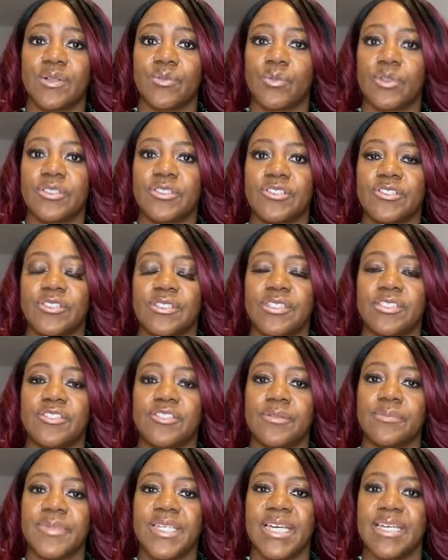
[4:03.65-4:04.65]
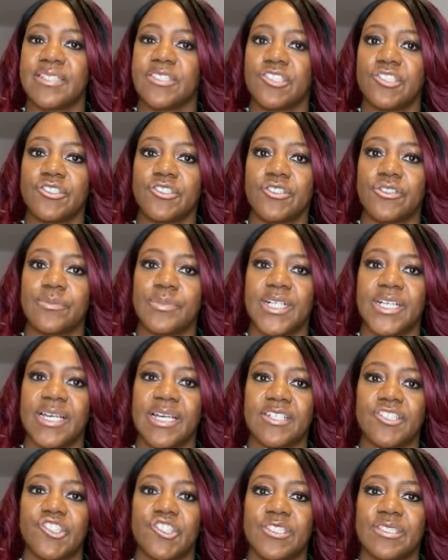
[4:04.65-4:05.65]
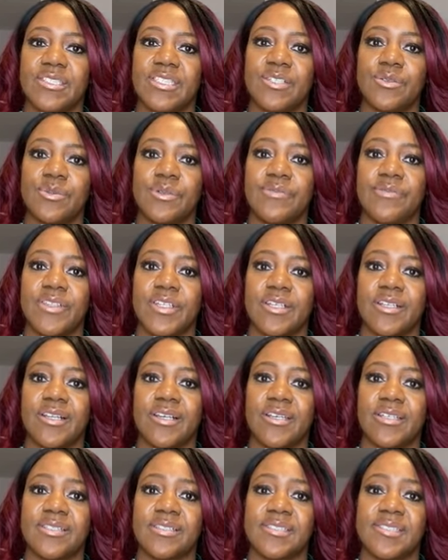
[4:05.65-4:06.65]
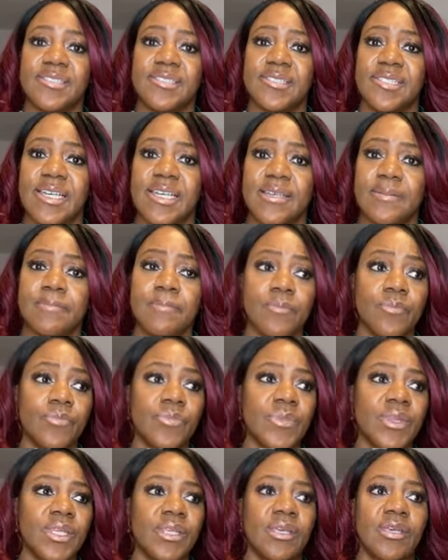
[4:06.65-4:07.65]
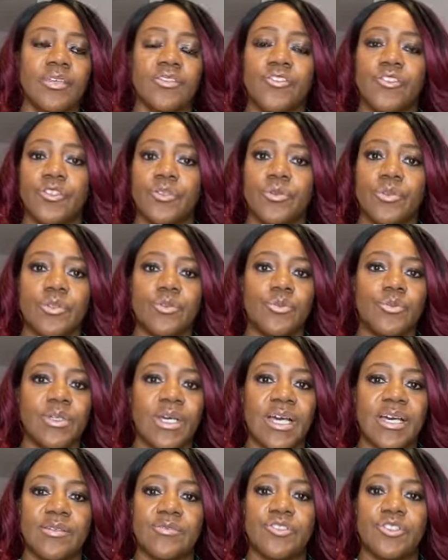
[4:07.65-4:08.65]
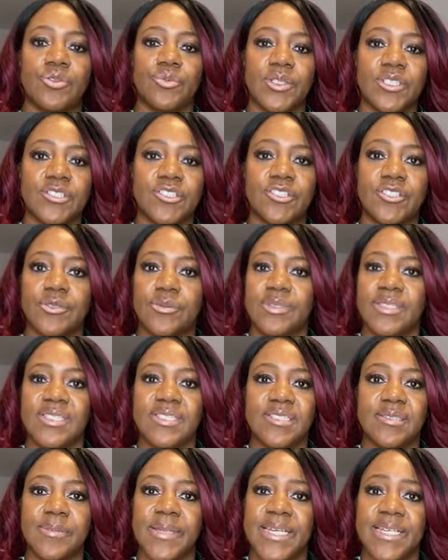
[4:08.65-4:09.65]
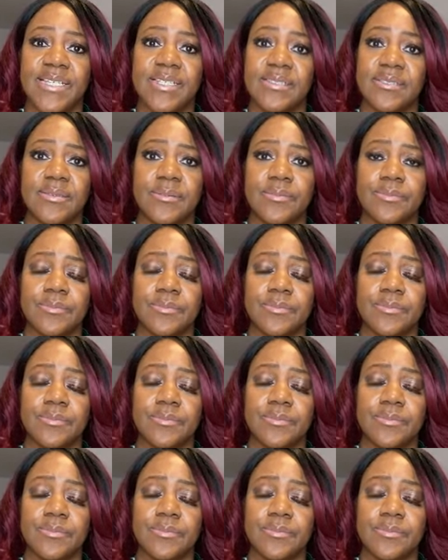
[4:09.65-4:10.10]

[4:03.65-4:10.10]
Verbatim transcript: What's in some cases, you might actually sit with the client and say, do you, how do you want to use this space?